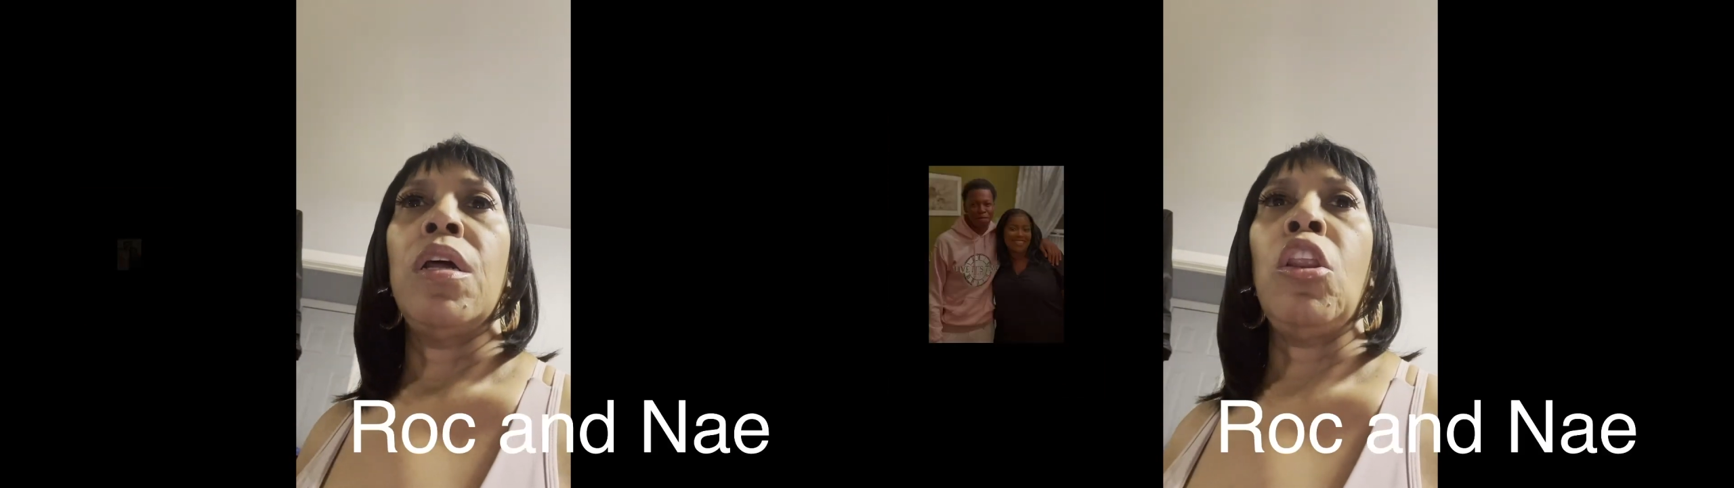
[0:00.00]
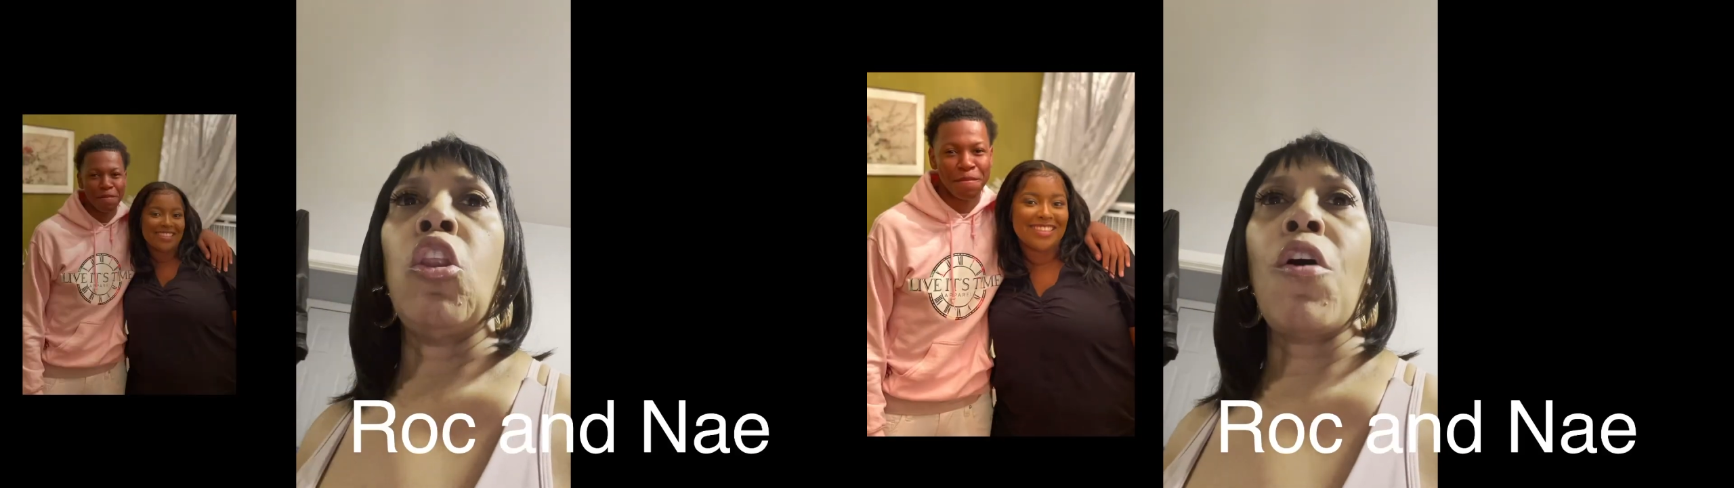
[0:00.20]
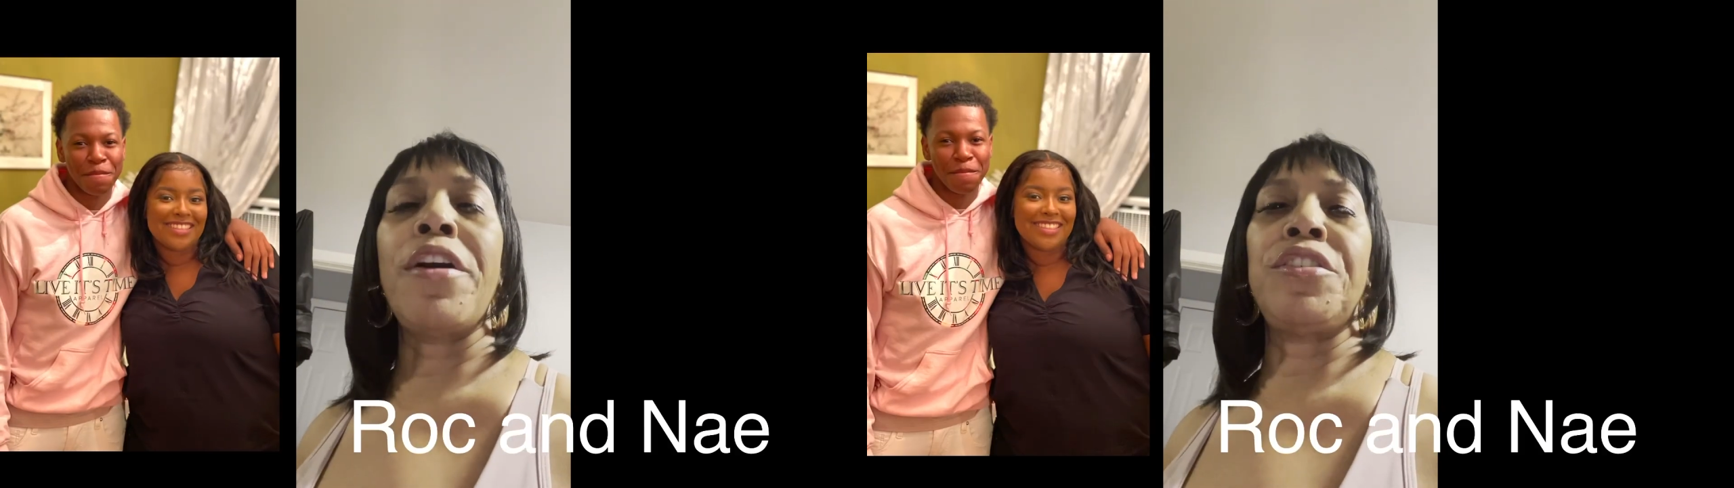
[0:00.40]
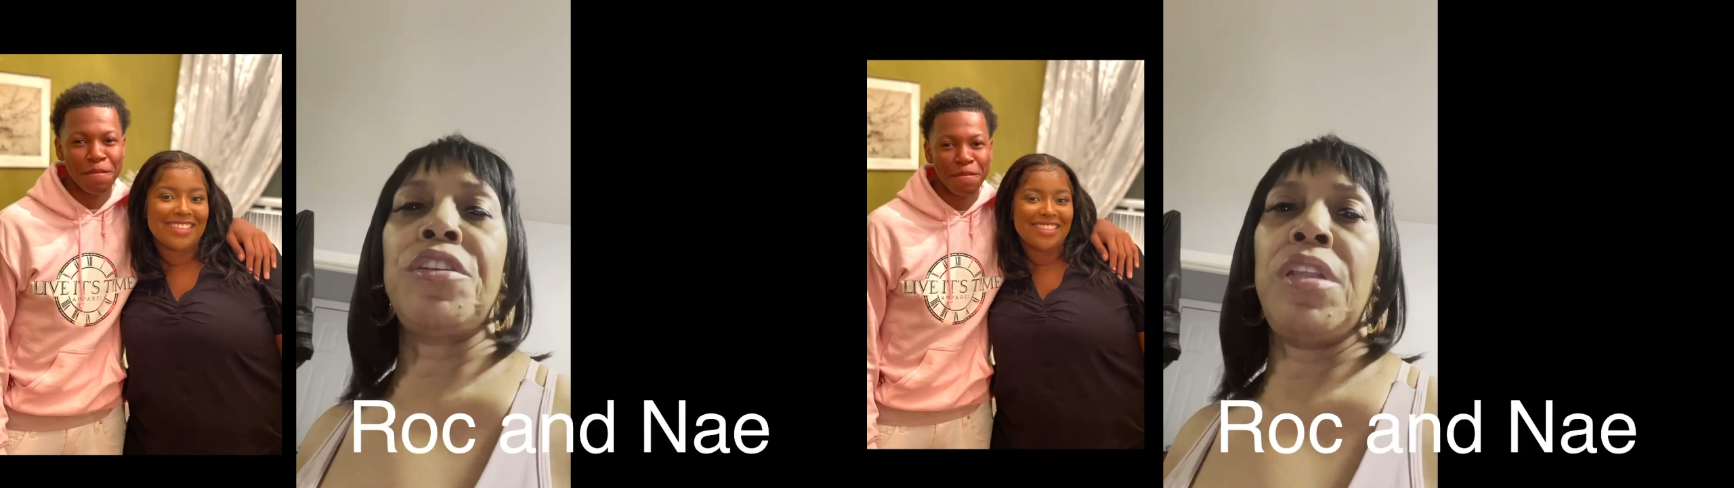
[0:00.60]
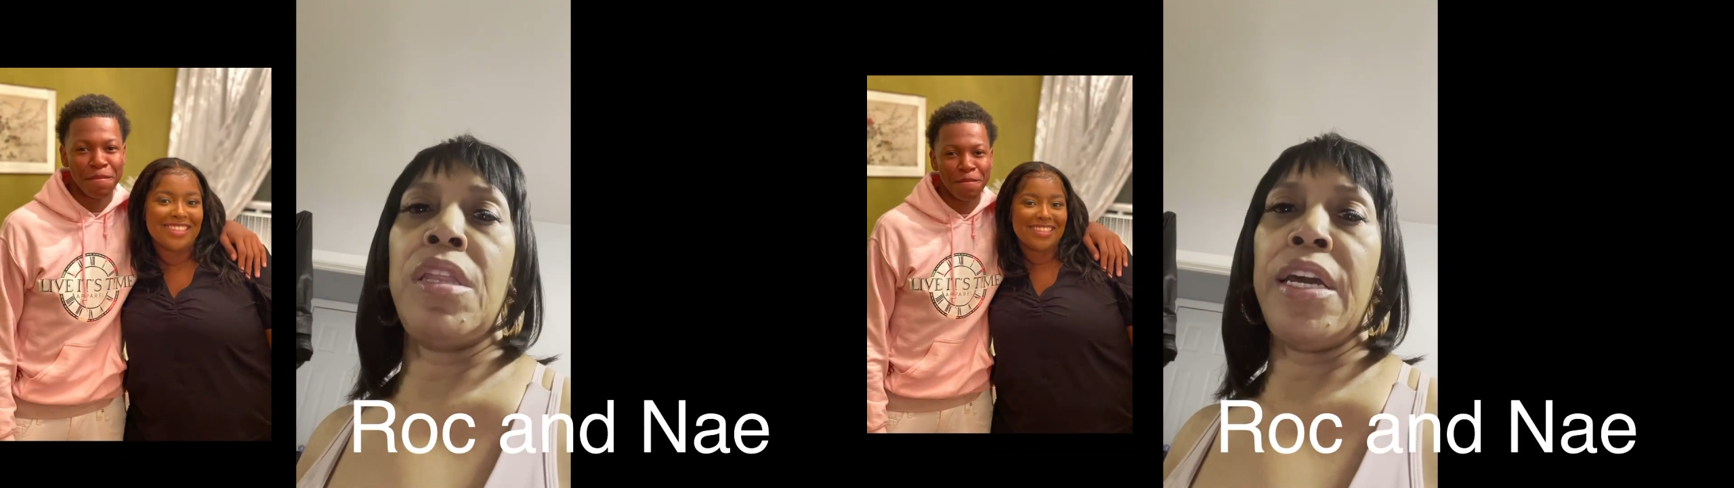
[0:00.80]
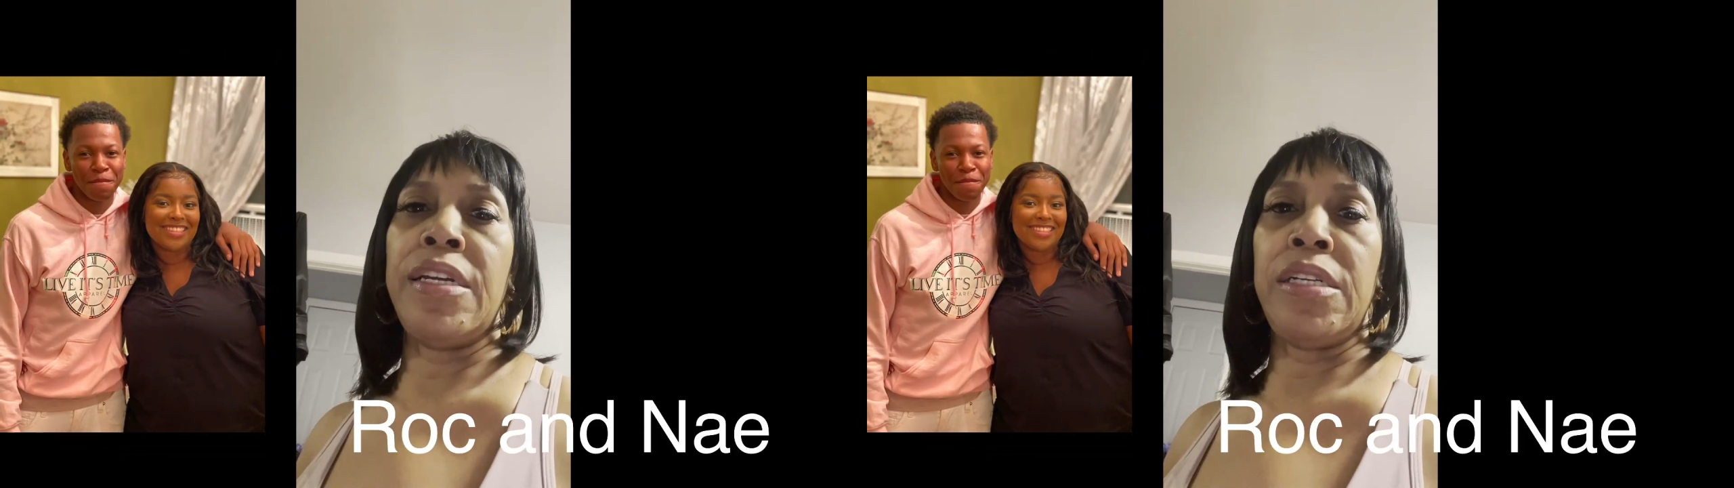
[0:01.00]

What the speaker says: larger than they